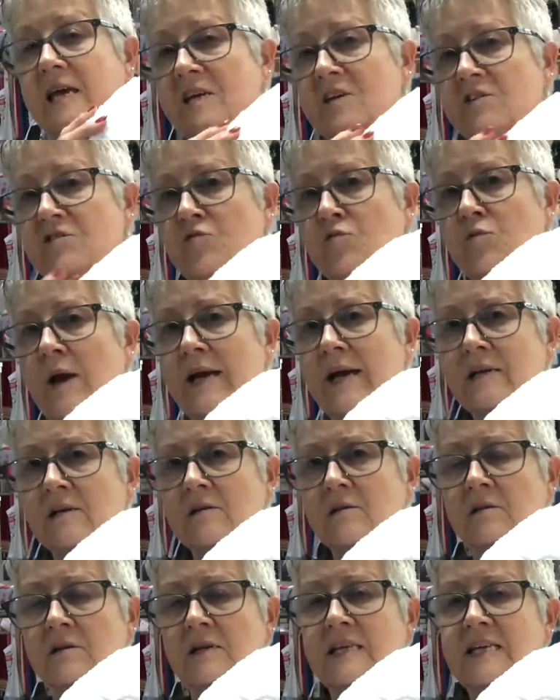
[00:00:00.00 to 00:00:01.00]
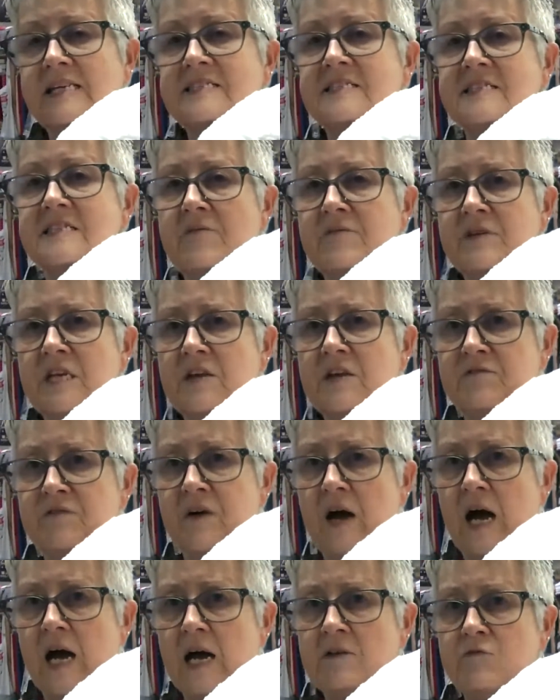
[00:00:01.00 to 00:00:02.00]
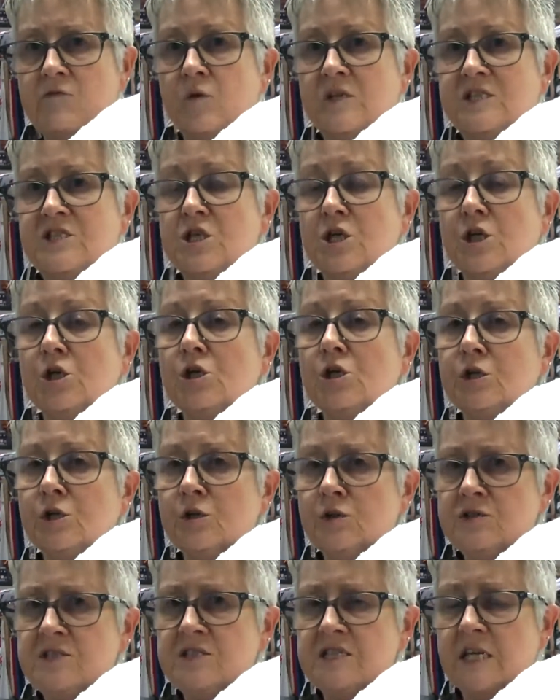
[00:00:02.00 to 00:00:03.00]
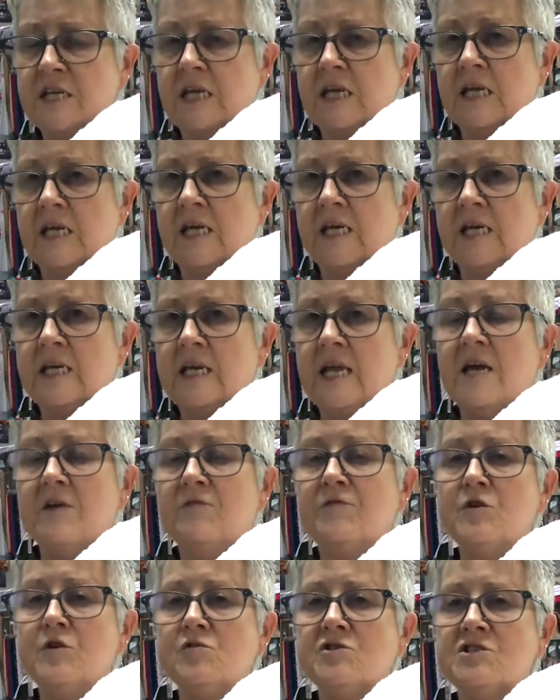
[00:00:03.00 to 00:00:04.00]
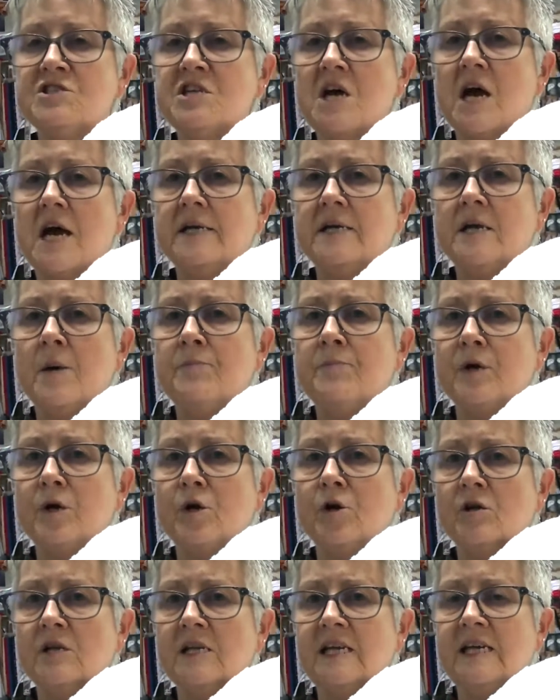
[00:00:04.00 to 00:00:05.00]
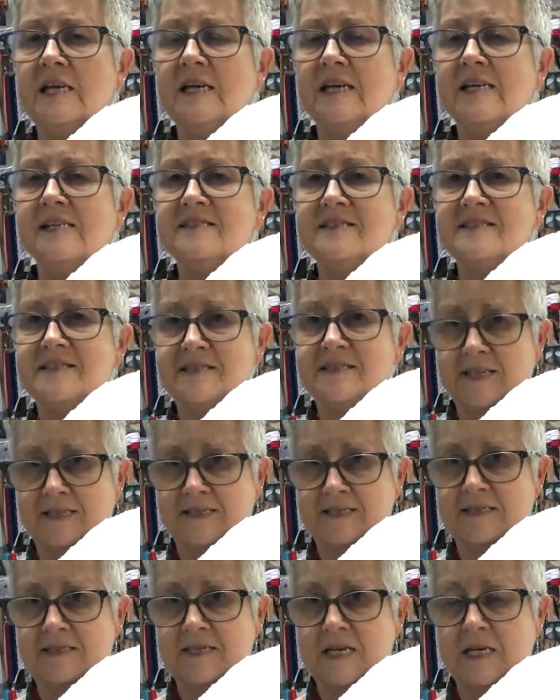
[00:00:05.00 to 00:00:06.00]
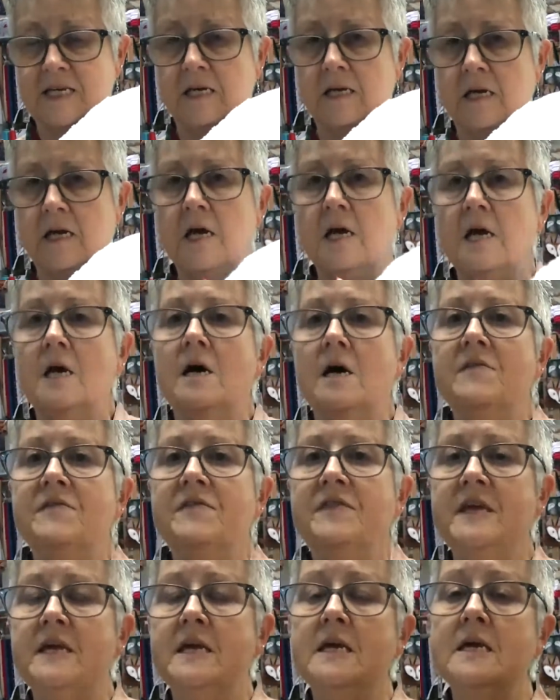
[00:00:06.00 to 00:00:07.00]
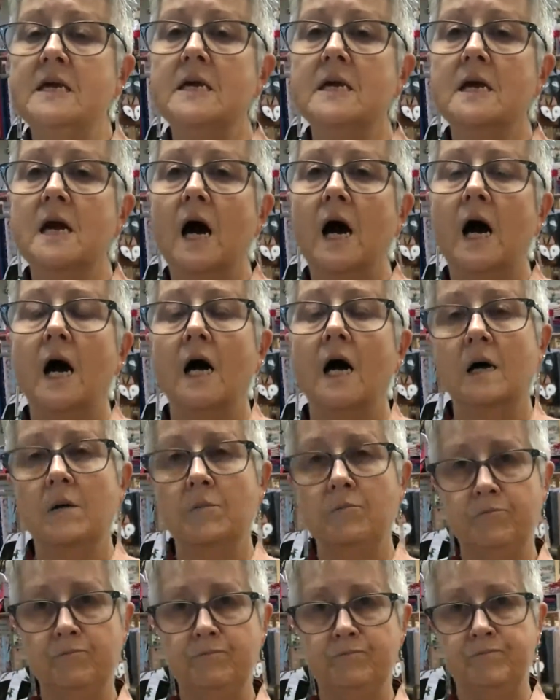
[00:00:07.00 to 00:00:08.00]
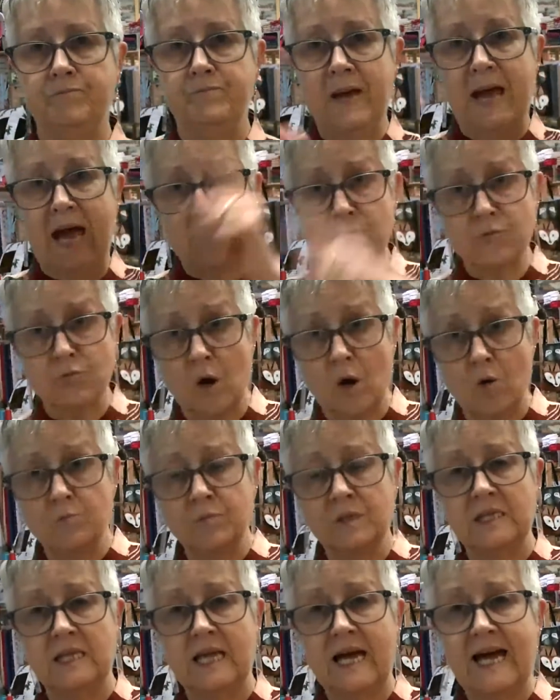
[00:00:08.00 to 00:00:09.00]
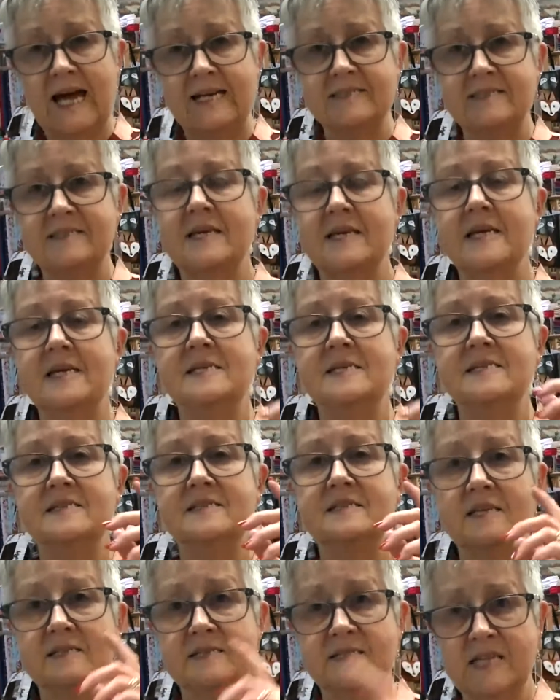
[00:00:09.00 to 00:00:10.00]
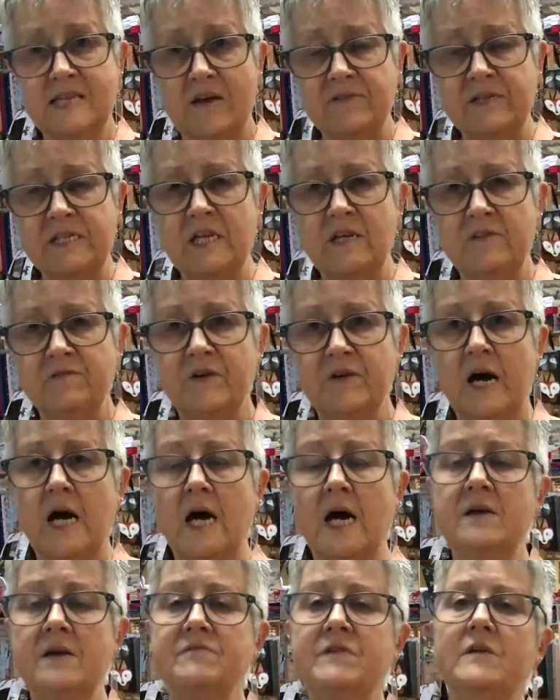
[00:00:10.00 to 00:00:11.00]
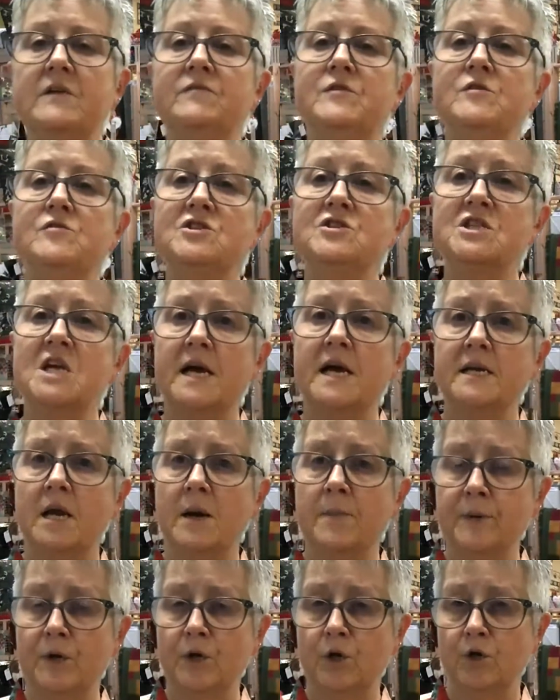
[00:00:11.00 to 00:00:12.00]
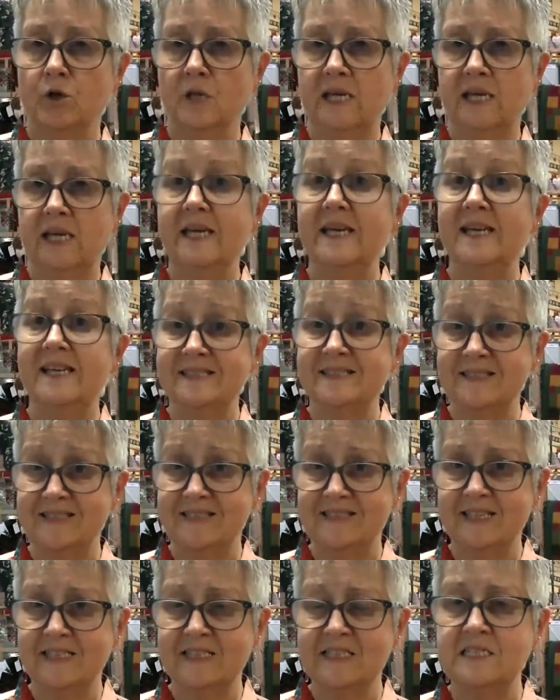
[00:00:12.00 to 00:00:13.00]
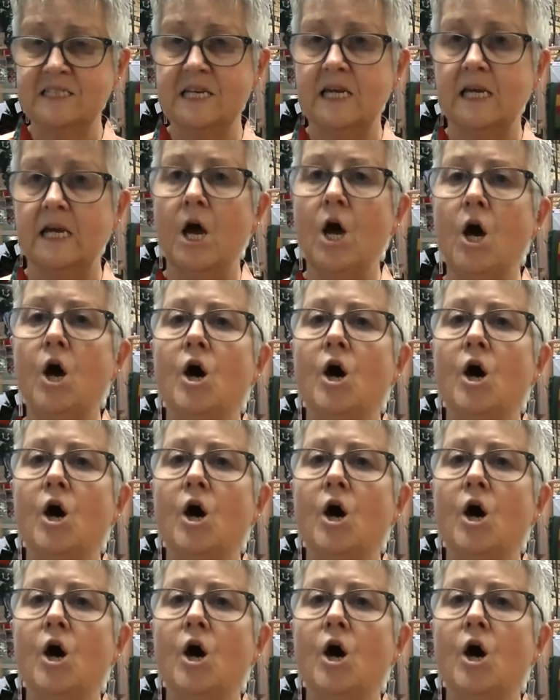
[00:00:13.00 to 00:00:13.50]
is regularly $75, which includes the kit. If you sign up early, it's $60. The bathrobe class is $75. If you sign up early, it's $60.